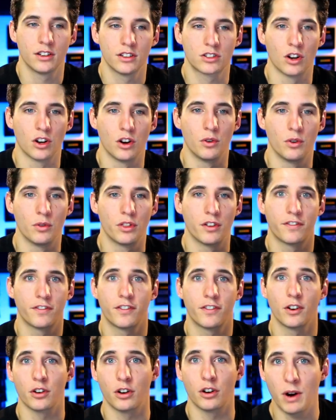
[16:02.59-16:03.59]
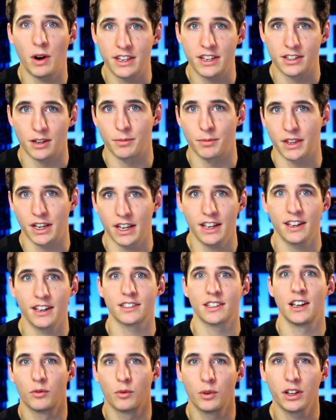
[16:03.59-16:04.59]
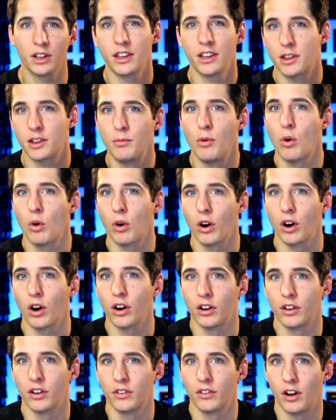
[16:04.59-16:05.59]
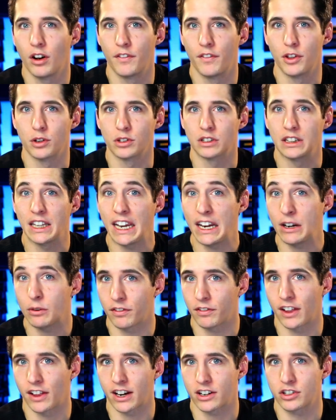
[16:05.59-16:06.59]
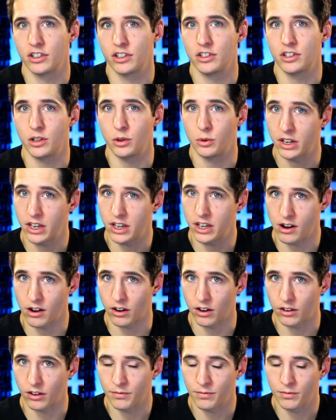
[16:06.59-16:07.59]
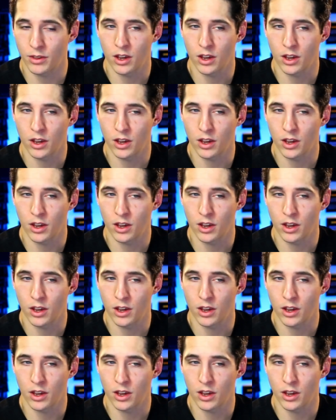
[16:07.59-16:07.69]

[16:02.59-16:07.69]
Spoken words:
So the further away something is, really the more of those late reflections you hear,